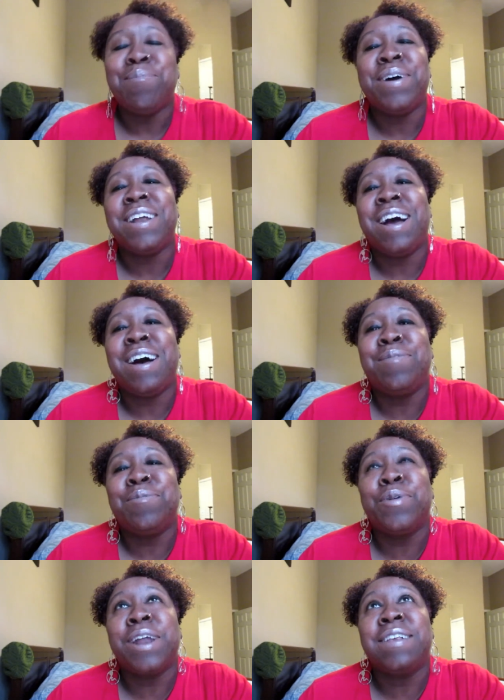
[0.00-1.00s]
but
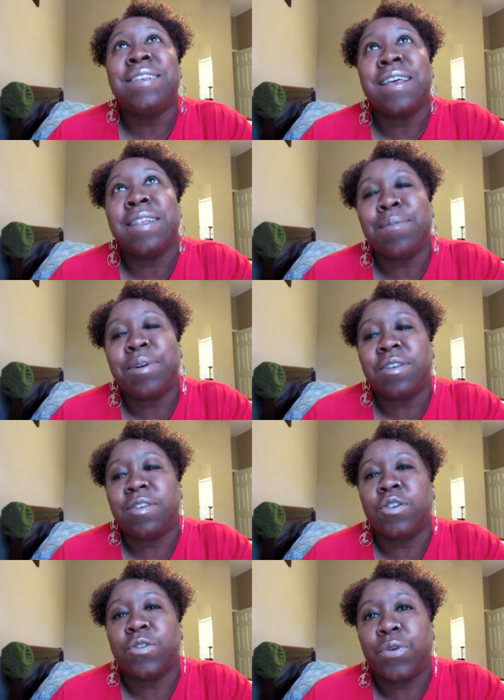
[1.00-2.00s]
um, when I say that I'm on a
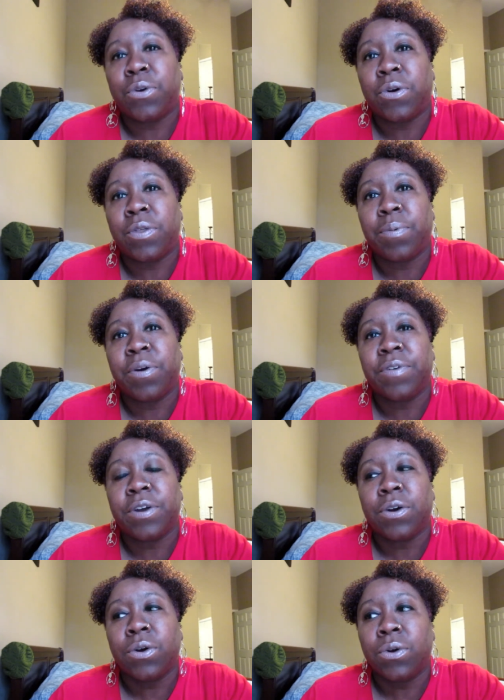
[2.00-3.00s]
search for the perfect
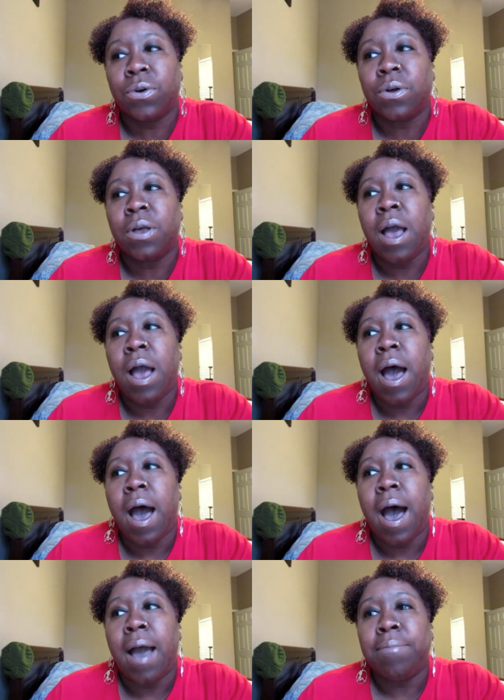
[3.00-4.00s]
curl,
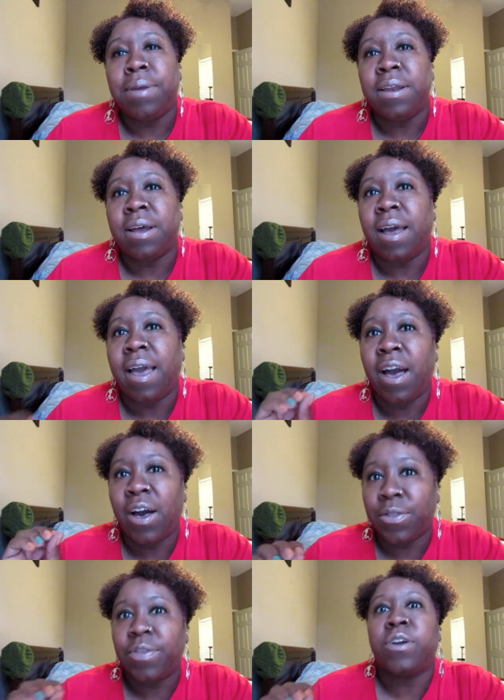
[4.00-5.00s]
I mean a
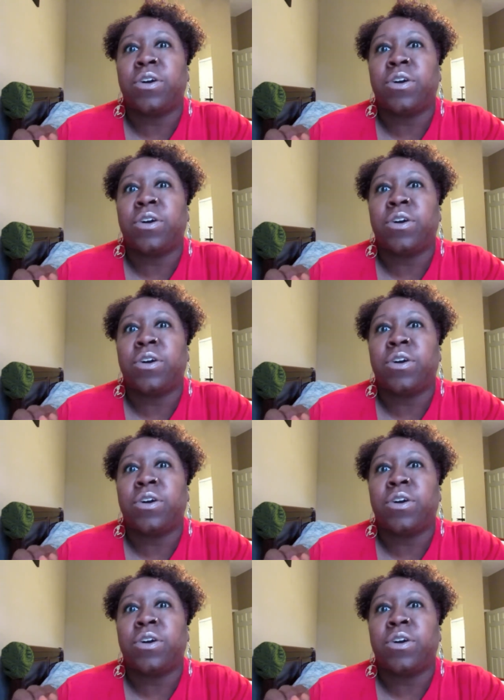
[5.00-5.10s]
healthy